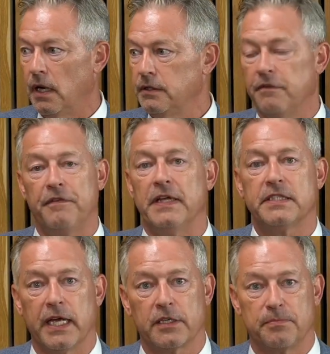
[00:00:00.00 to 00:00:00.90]

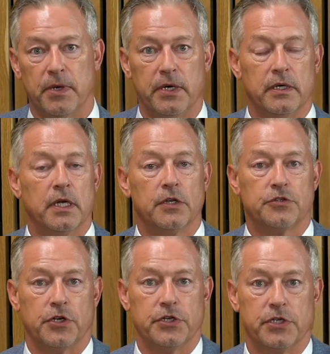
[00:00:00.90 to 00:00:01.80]
defense expert
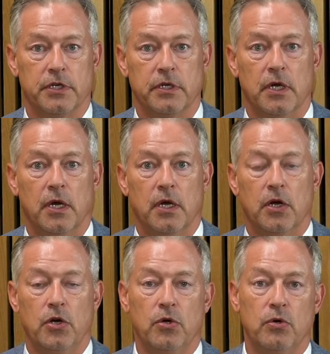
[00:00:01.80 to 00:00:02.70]
surgeon
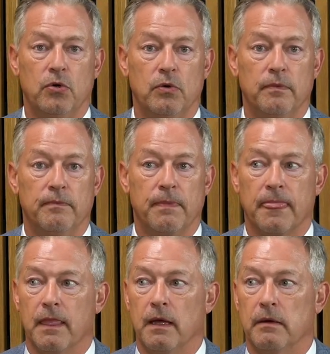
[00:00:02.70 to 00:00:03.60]
who
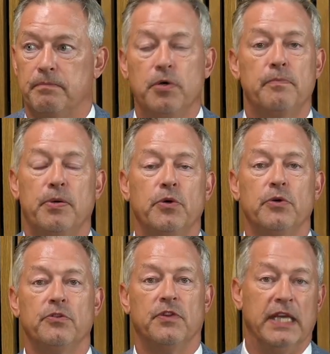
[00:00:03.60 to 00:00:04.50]

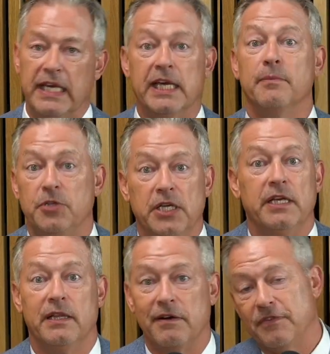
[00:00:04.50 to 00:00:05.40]
poo-poos the
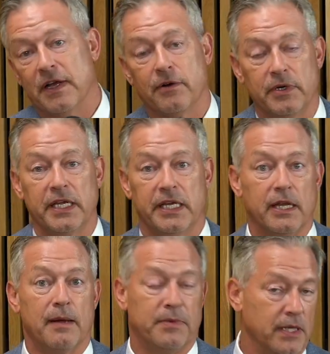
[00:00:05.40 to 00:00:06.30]
EMG that found
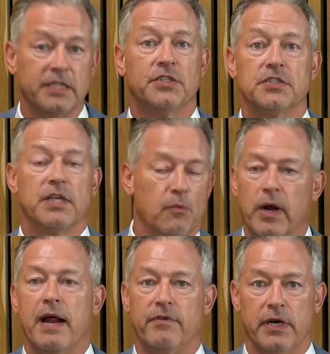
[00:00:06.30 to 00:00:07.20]
radiculopathy. Let's just say
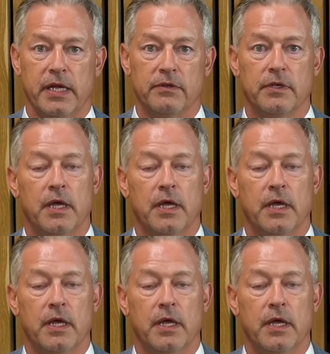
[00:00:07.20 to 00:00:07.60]
whatever it is.